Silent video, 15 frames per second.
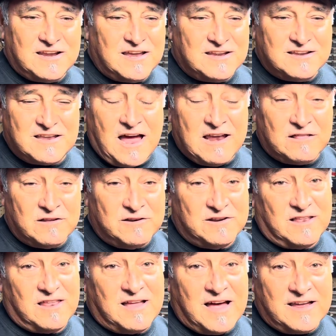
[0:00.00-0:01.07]
and I learned a
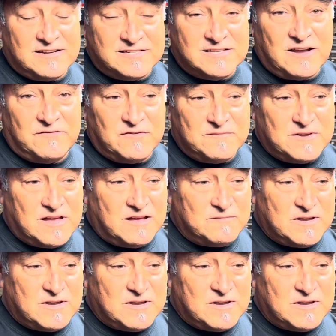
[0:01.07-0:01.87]
lot of stuff from him.